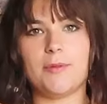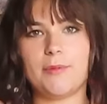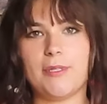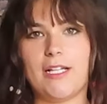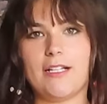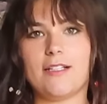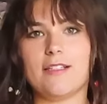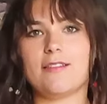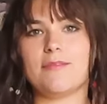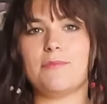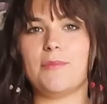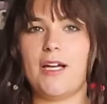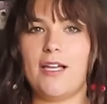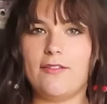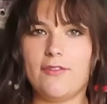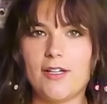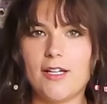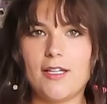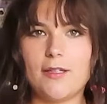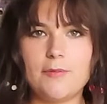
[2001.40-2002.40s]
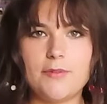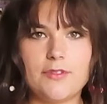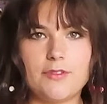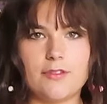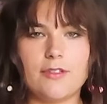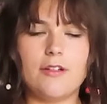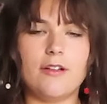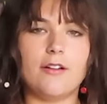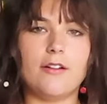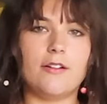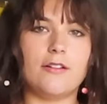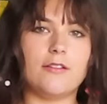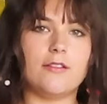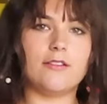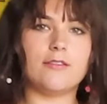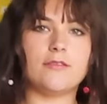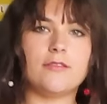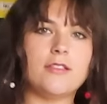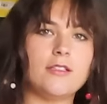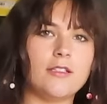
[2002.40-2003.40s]
but black is my vibe,
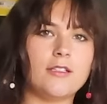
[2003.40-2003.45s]
so